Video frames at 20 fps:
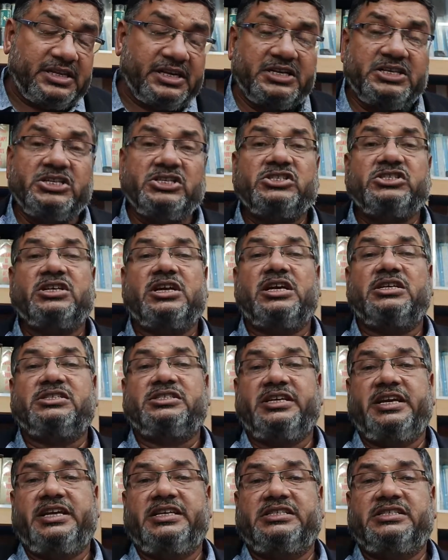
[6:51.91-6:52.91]
the registrar
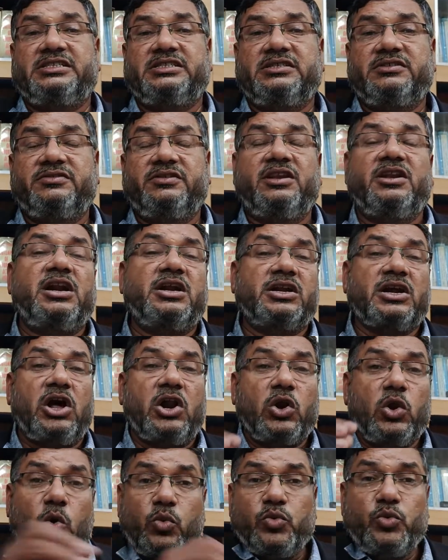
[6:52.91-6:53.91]
says will not
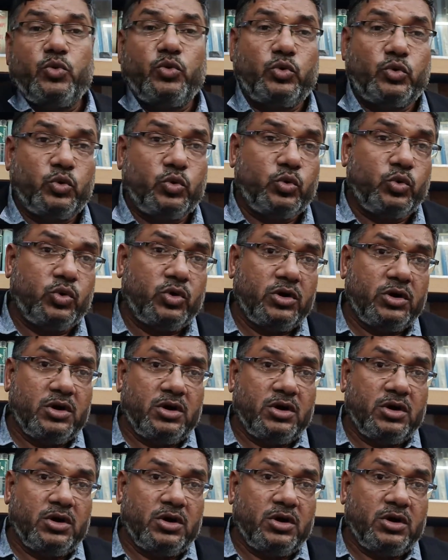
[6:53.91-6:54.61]
allow you to